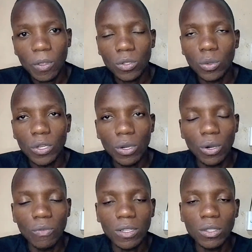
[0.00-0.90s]
So when you
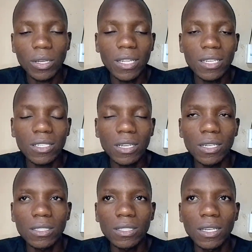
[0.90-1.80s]
convert it to Kenya
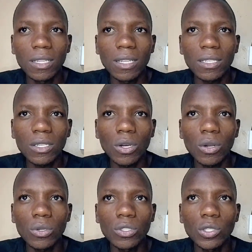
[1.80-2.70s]
shillings, that's
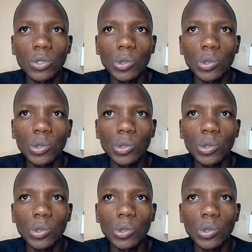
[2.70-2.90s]
close